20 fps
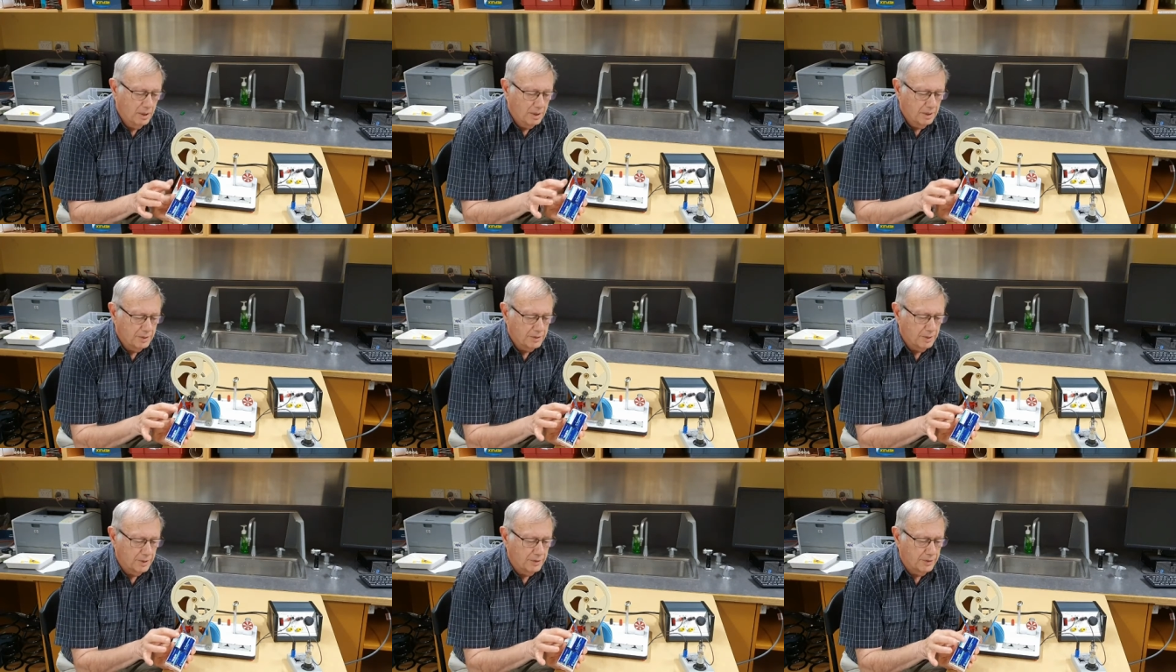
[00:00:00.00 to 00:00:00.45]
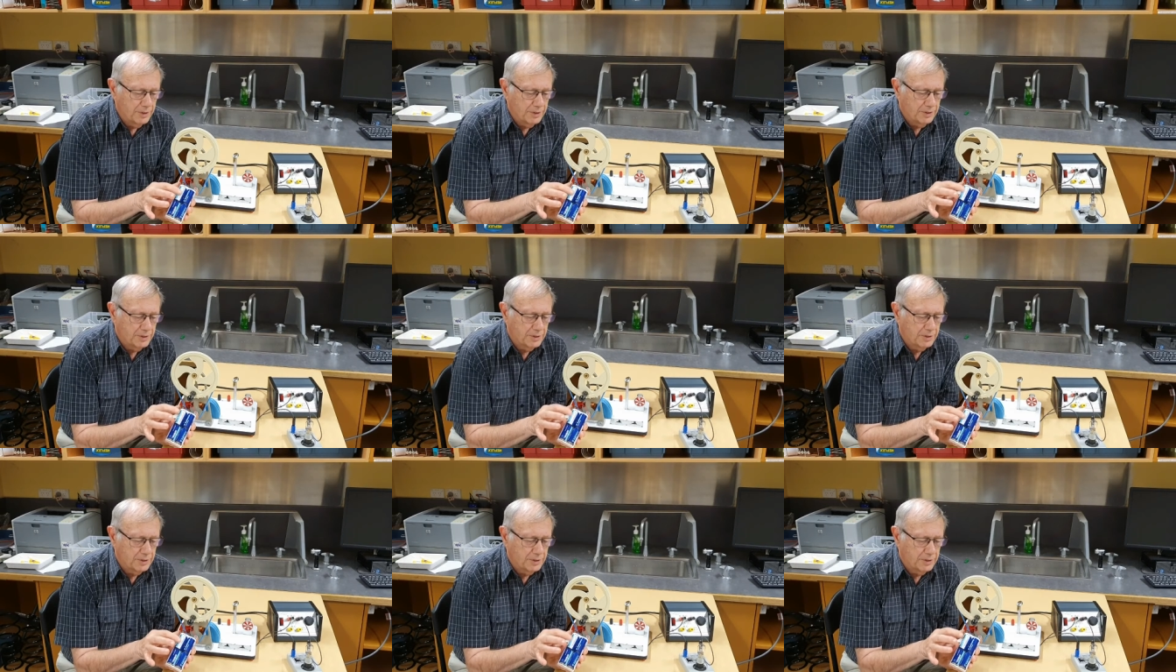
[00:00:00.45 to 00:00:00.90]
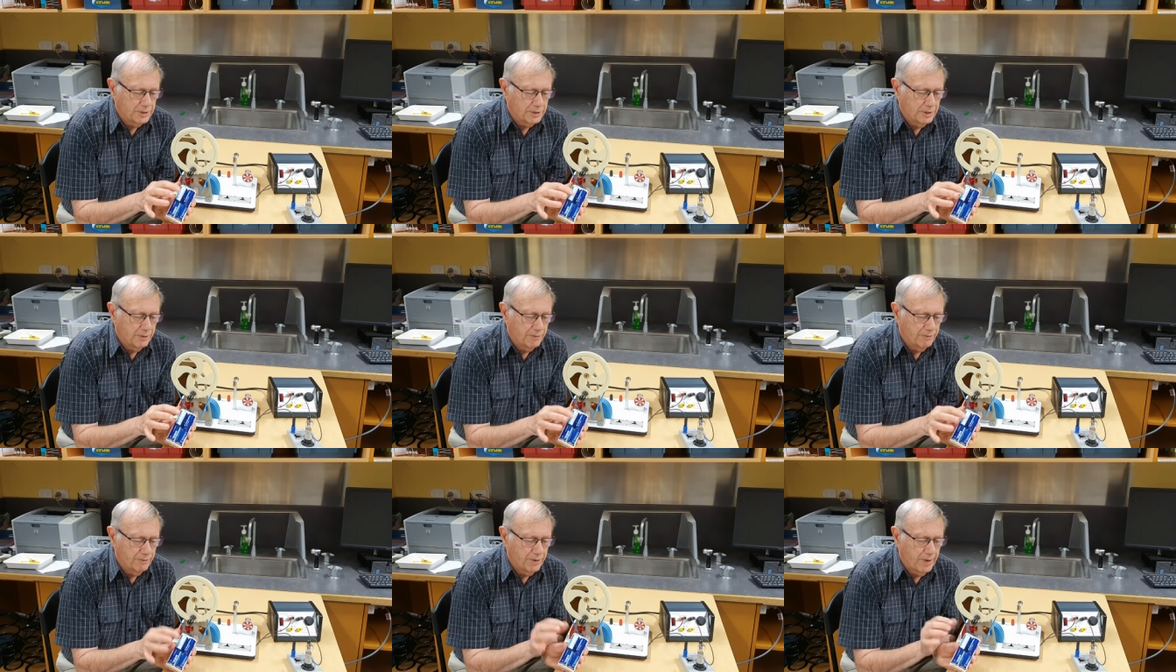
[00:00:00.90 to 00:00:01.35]
So this is
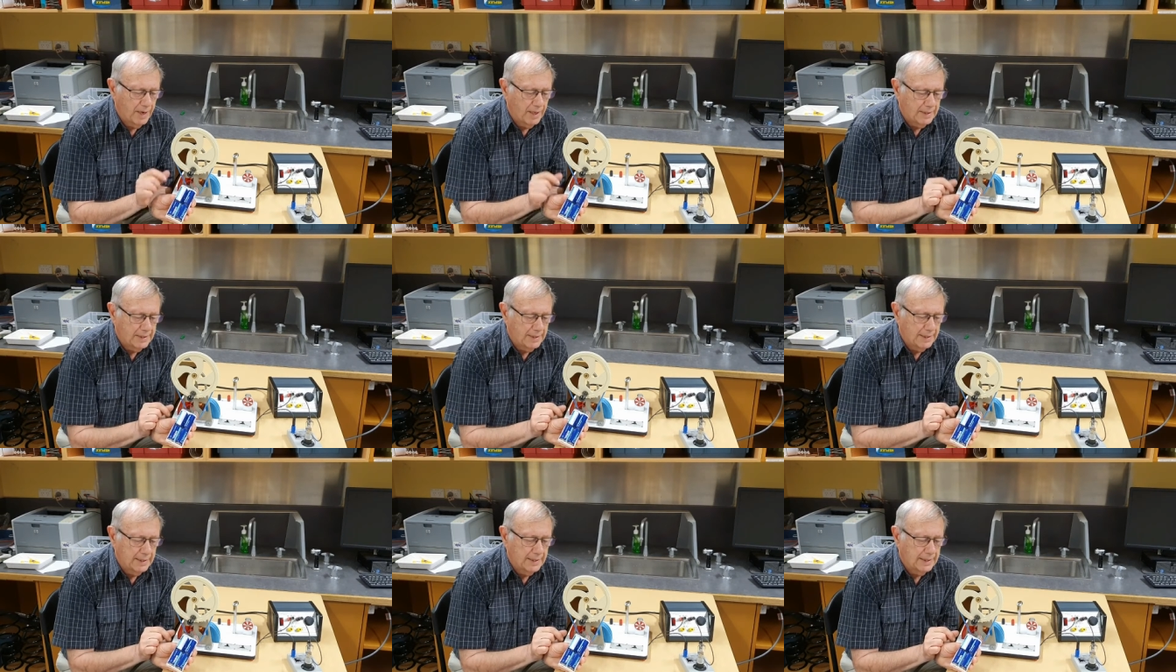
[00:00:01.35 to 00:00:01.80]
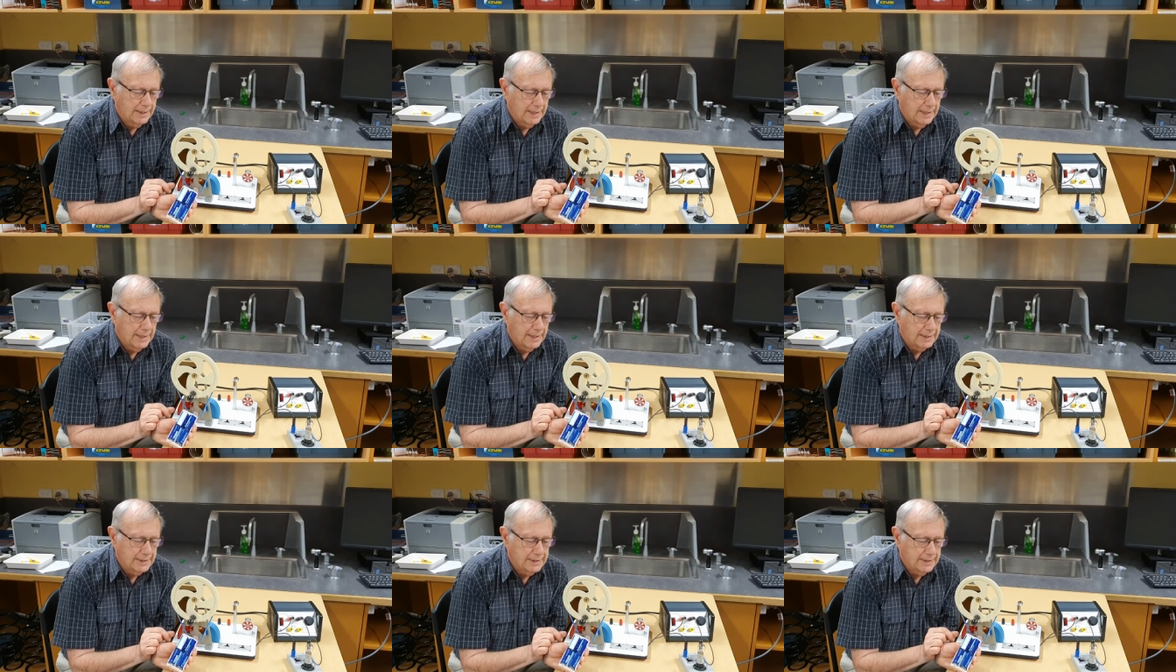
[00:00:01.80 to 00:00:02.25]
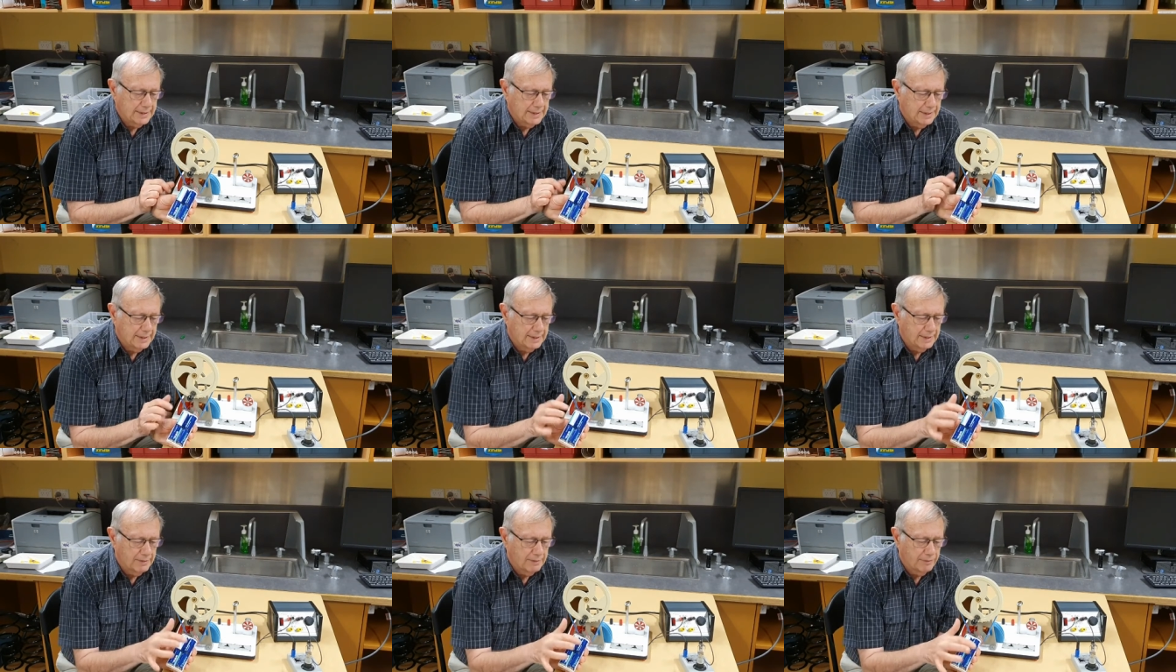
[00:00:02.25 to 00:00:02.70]
in fact a cell.